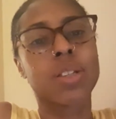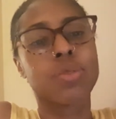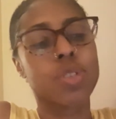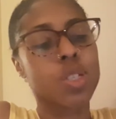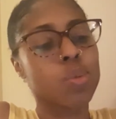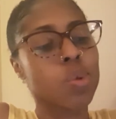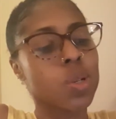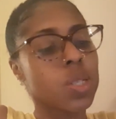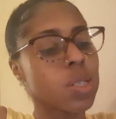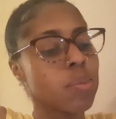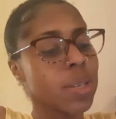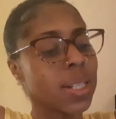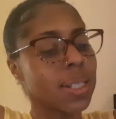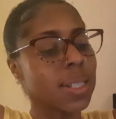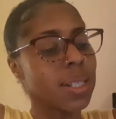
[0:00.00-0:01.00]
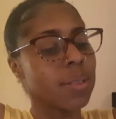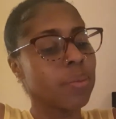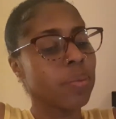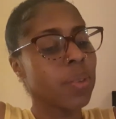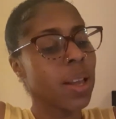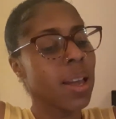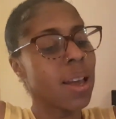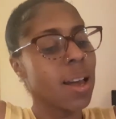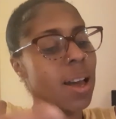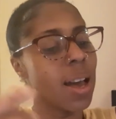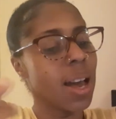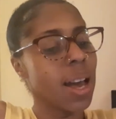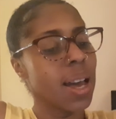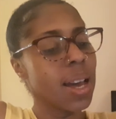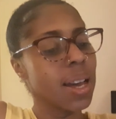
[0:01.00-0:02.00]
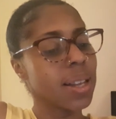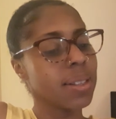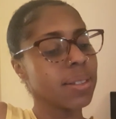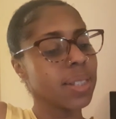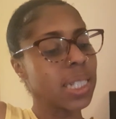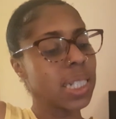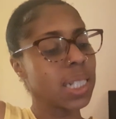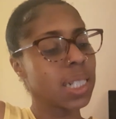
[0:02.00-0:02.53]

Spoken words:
responsibility. And